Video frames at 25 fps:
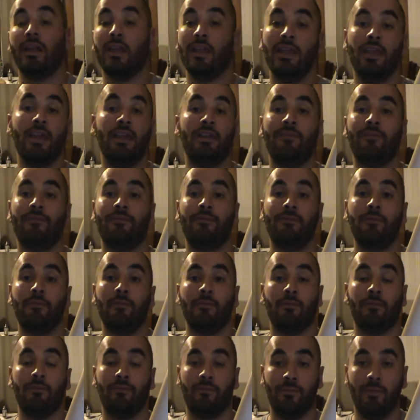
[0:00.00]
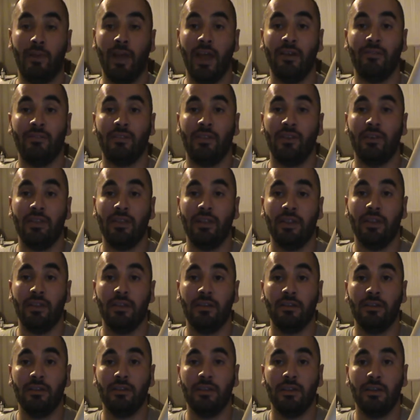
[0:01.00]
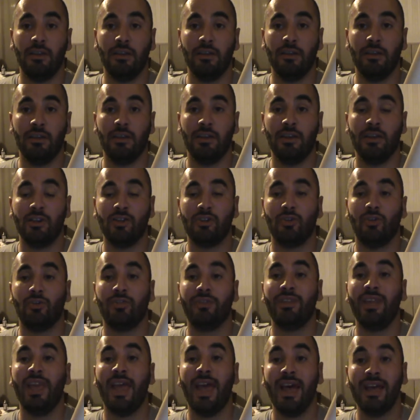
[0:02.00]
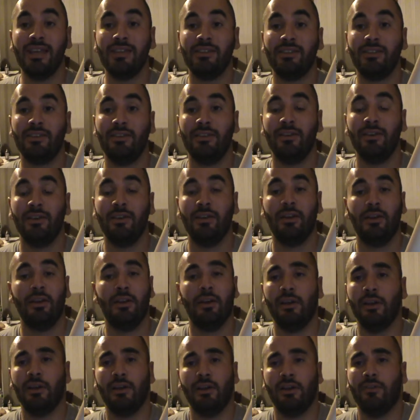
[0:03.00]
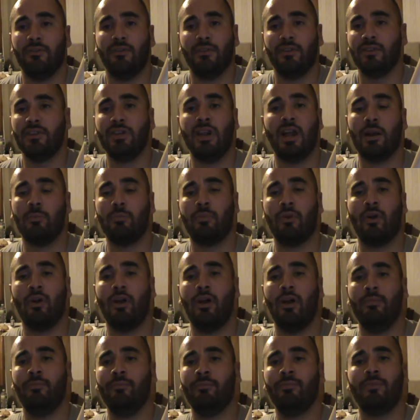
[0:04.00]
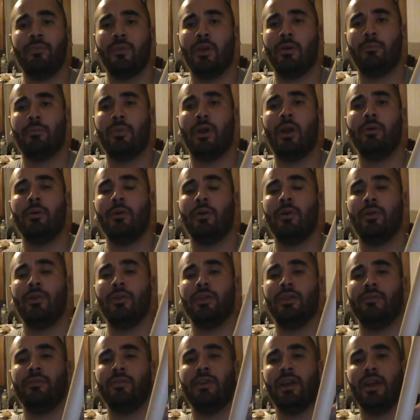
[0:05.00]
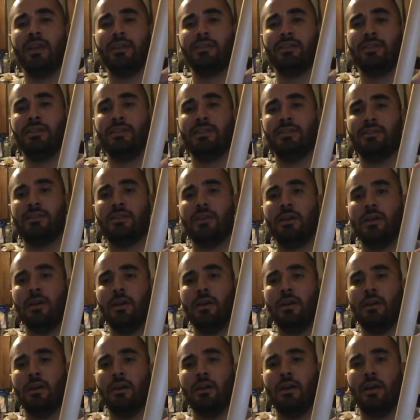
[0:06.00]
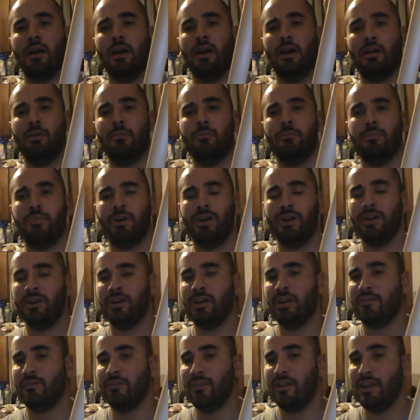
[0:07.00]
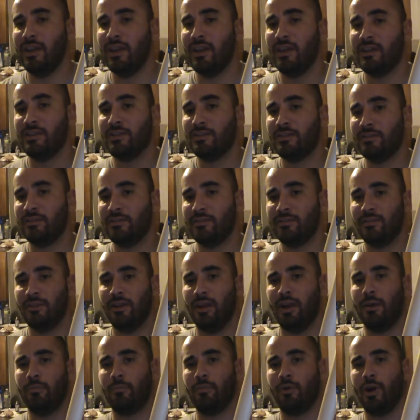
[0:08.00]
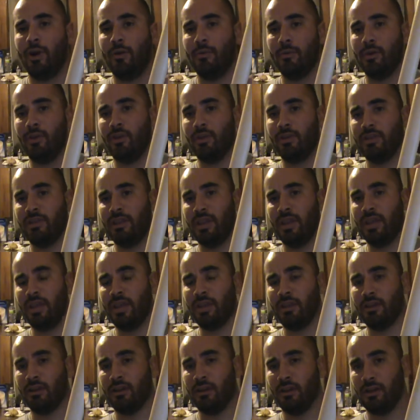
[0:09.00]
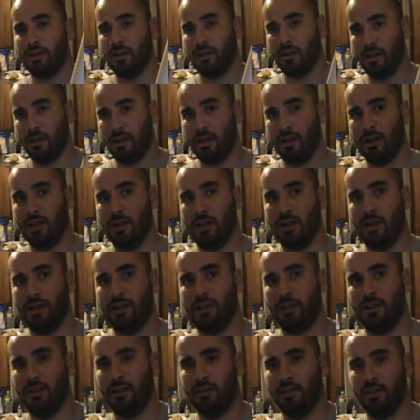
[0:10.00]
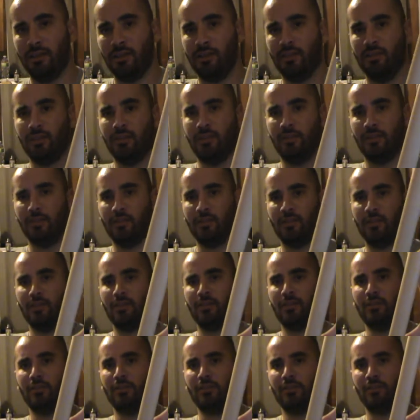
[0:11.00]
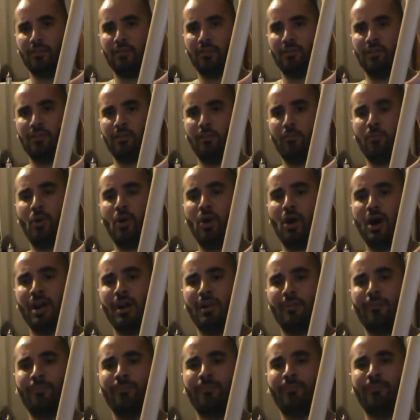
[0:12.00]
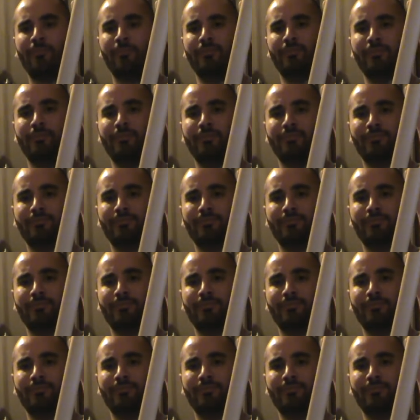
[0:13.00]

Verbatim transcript: if after the the initial test, if it's not a problem, I'm probably gonna leave it as is. Um, but if it is, I'm probably going to take uh, the bottom